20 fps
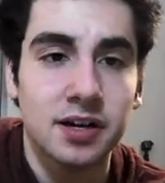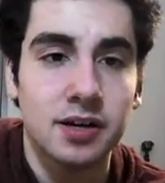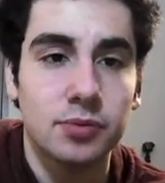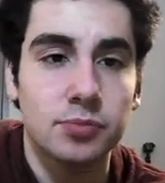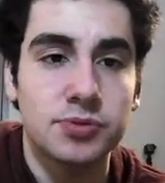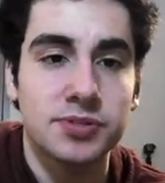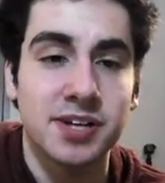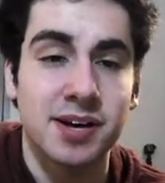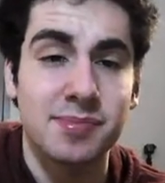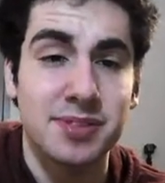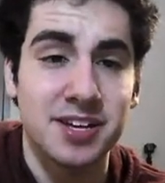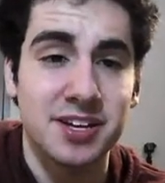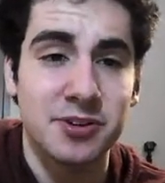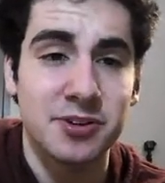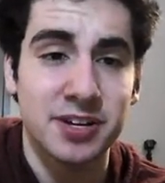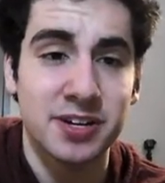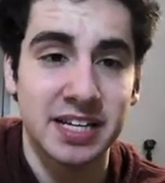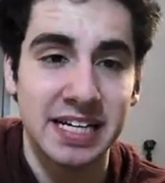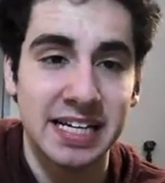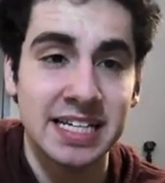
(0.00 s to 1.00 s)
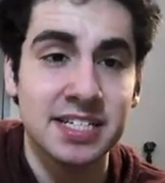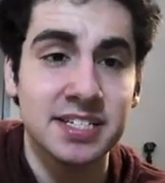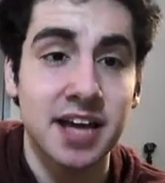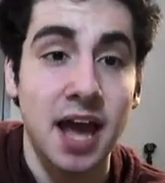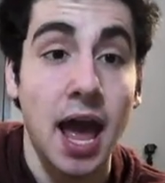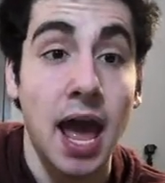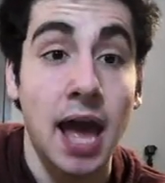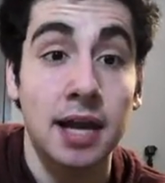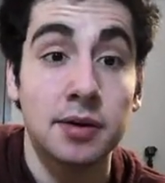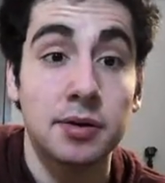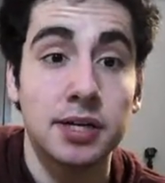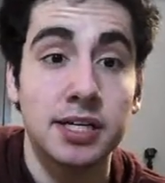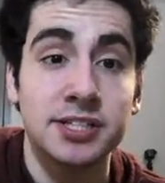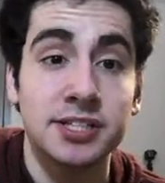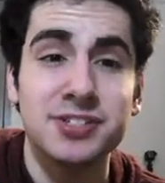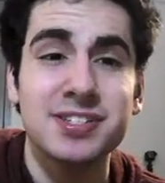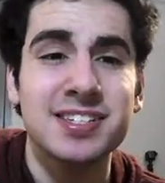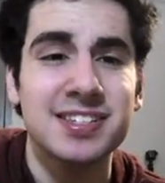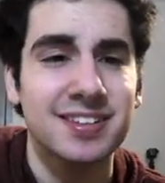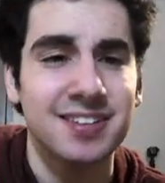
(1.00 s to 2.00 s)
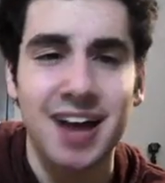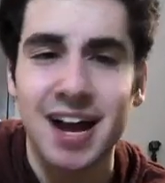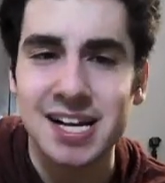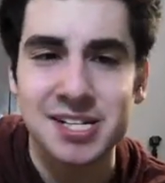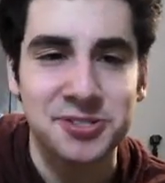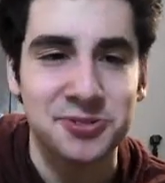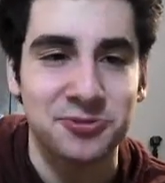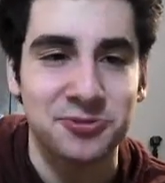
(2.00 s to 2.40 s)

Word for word: something you can eat, and it just slides